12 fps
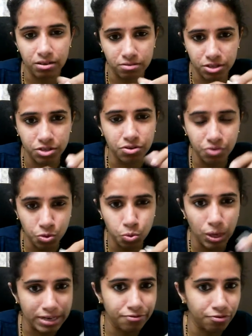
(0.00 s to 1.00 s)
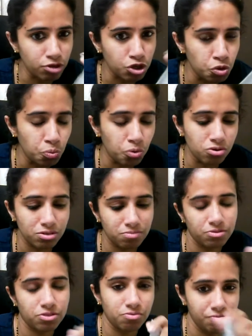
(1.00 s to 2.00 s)
you get for the newborns.
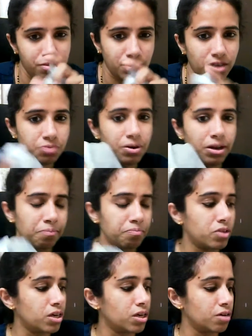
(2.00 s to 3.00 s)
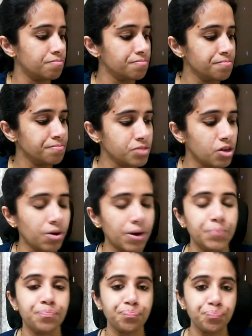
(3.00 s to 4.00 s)
So that's what I'm thinking. Okay,
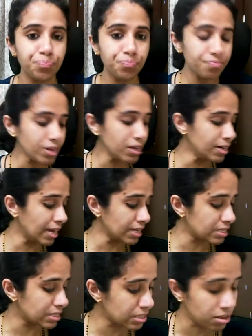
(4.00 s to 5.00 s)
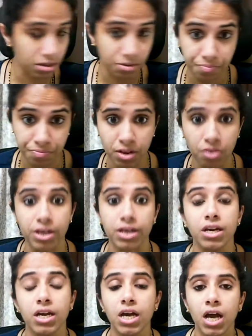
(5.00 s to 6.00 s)
next. Okay,
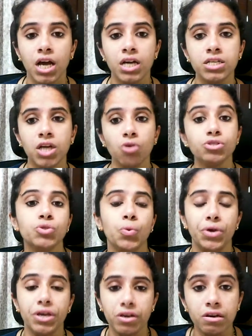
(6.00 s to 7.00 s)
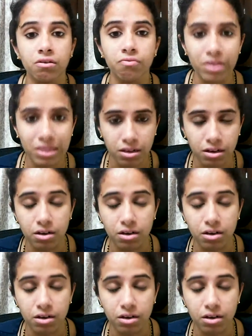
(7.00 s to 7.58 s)
now sewing with